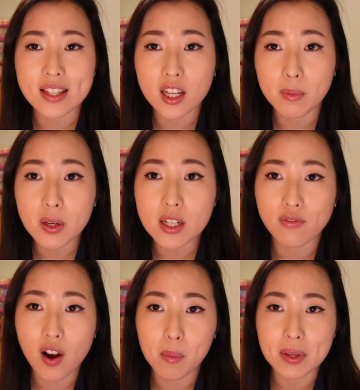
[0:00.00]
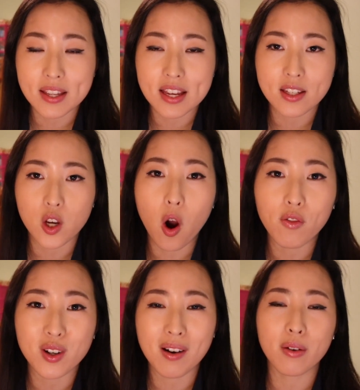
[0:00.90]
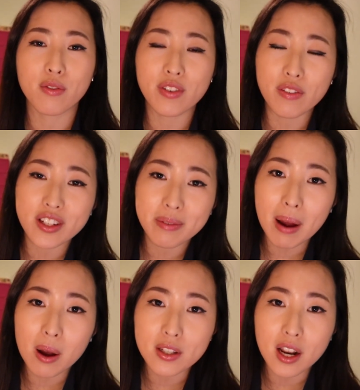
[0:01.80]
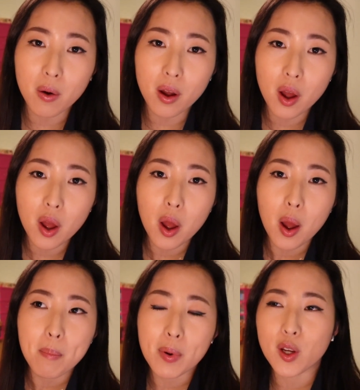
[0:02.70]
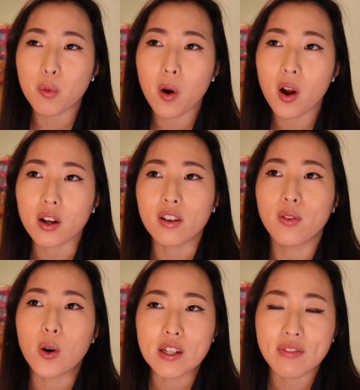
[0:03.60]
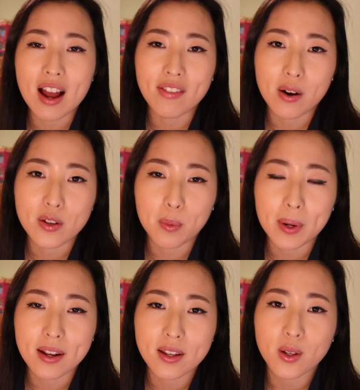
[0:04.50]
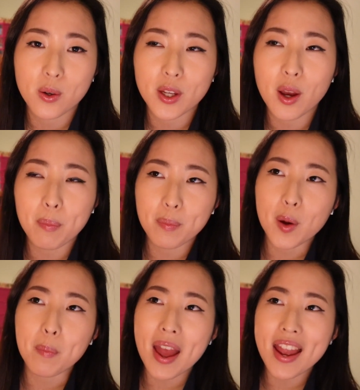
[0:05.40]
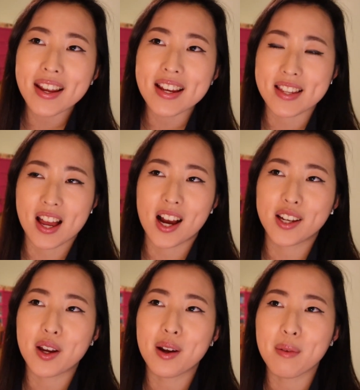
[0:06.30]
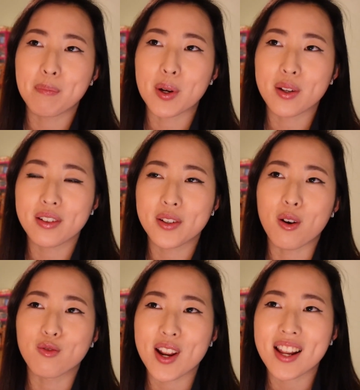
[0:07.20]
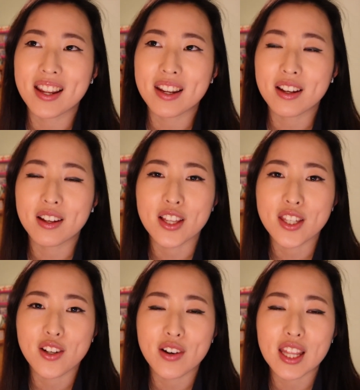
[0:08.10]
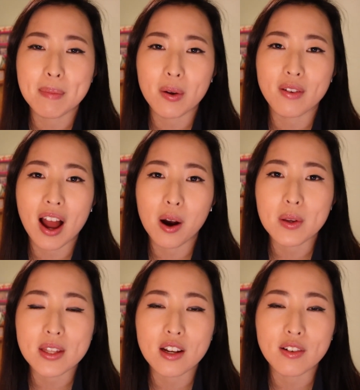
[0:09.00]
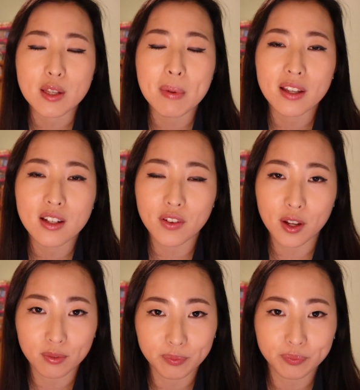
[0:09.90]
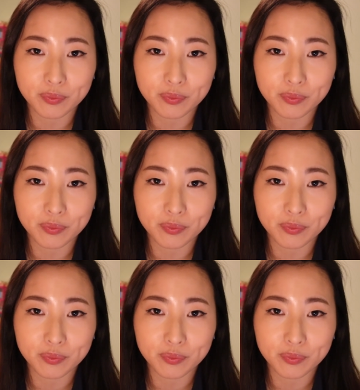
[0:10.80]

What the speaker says: as a community pharmacist, you're offered around £15 an hour. But you work 45 hours a week, so your pay is higher, but not really considering the amount of hours that are expected of you.